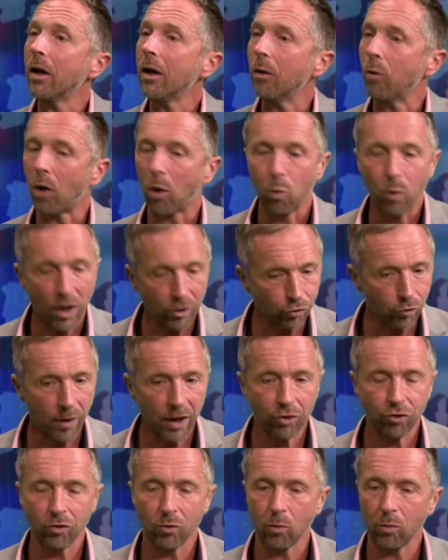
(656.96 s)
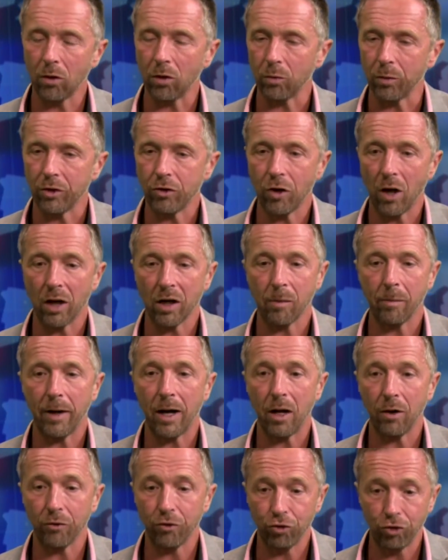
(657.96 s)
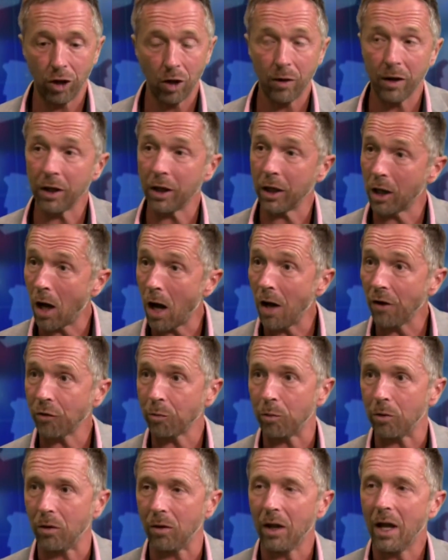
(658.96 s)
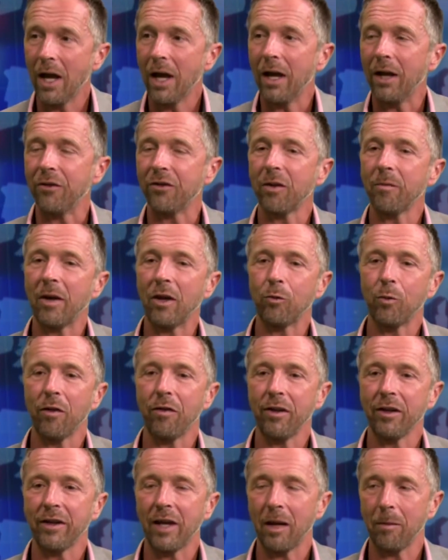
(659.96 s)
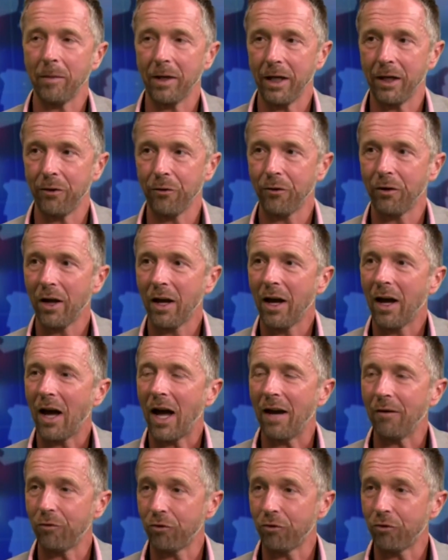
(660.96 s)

our resurrection world, we talk about sharing the gospel, and sometimes we think that means I've